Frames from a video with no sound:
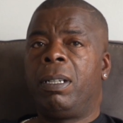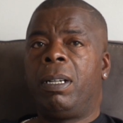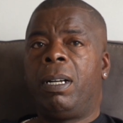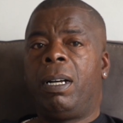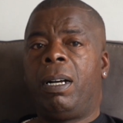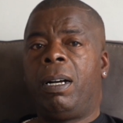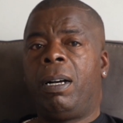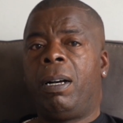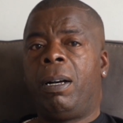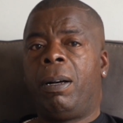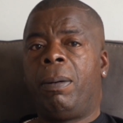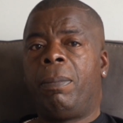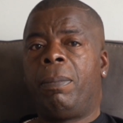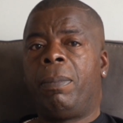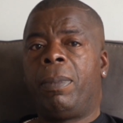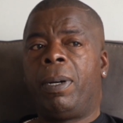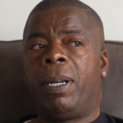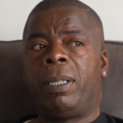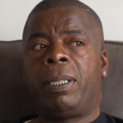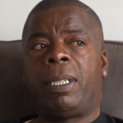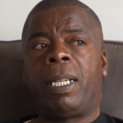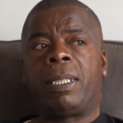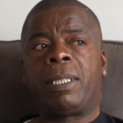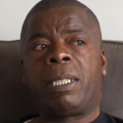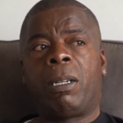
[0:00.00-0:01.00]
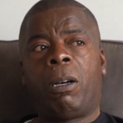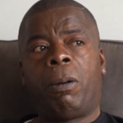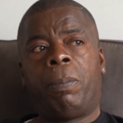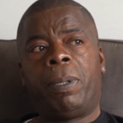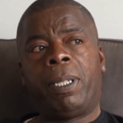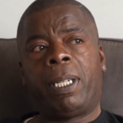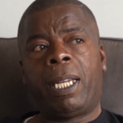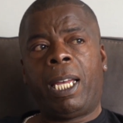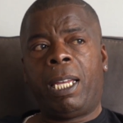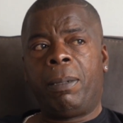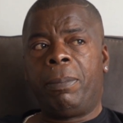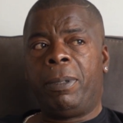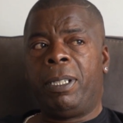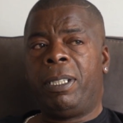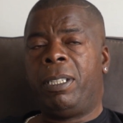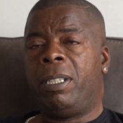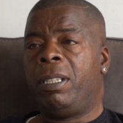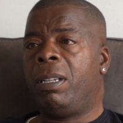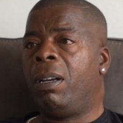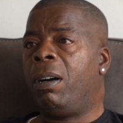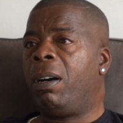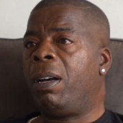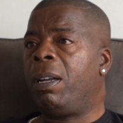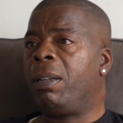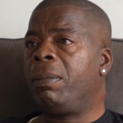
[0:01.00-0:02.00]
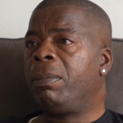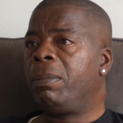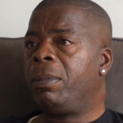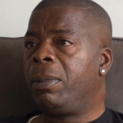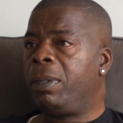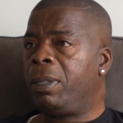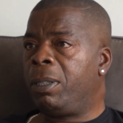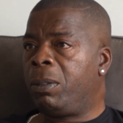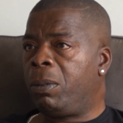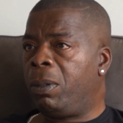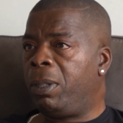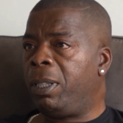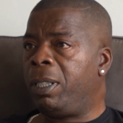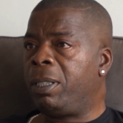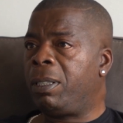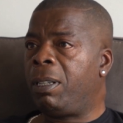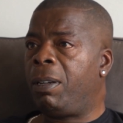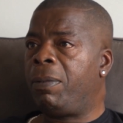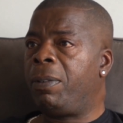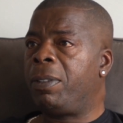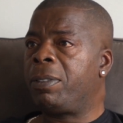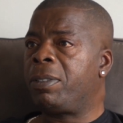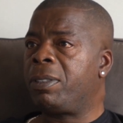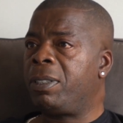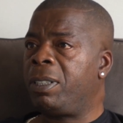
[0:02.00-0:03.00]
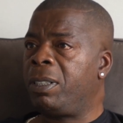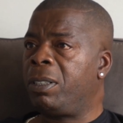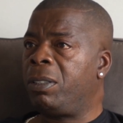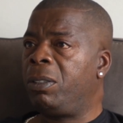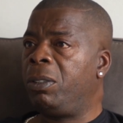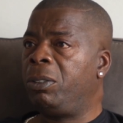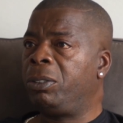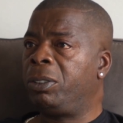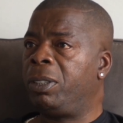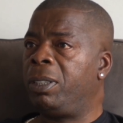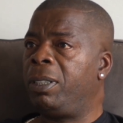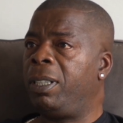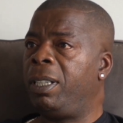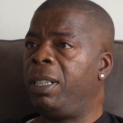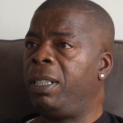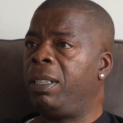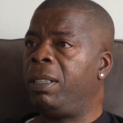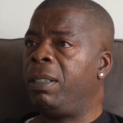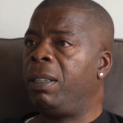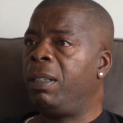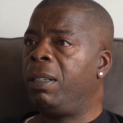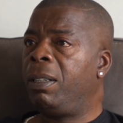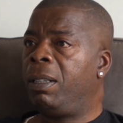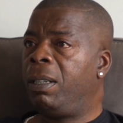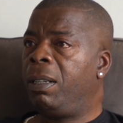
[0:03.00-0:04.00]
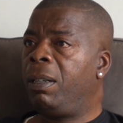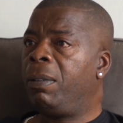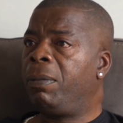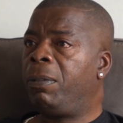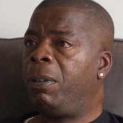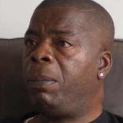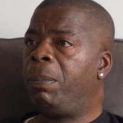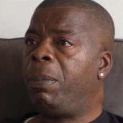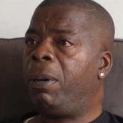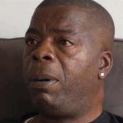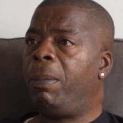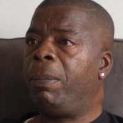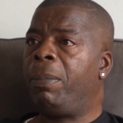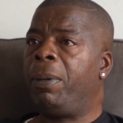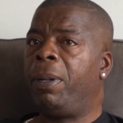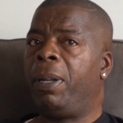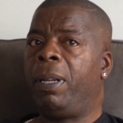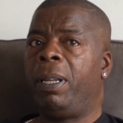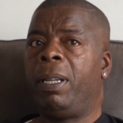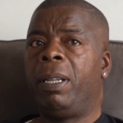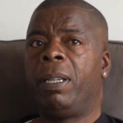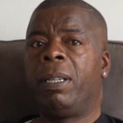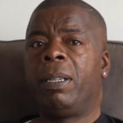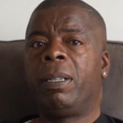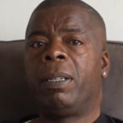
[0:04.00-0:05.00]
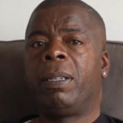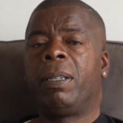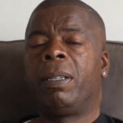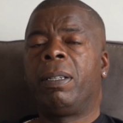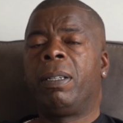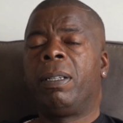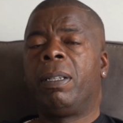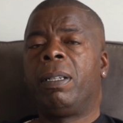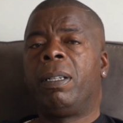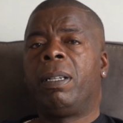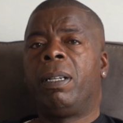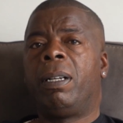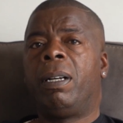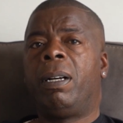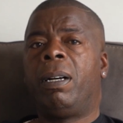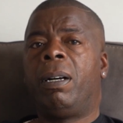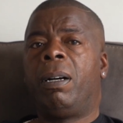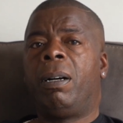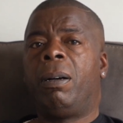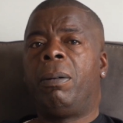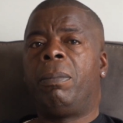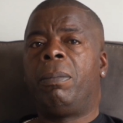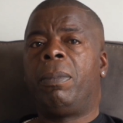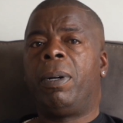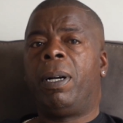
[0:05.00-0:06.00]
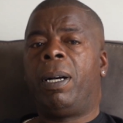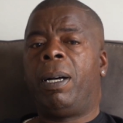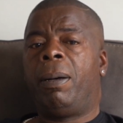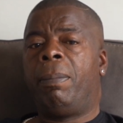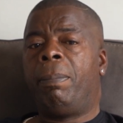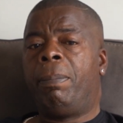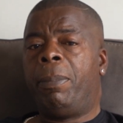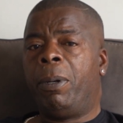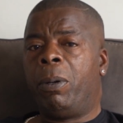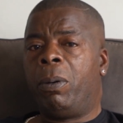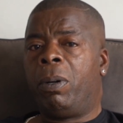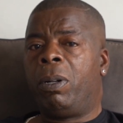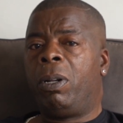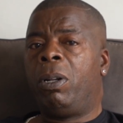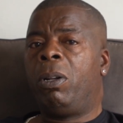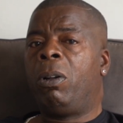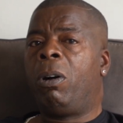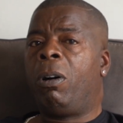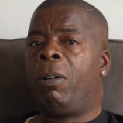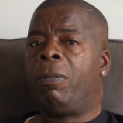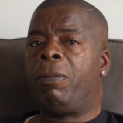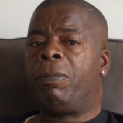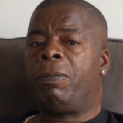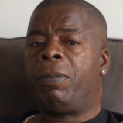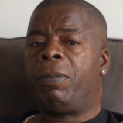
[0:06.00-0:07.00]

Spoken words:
And that's how I became EDI, Equality, Diversity and Inclusion Lead for Pompey, and built a lot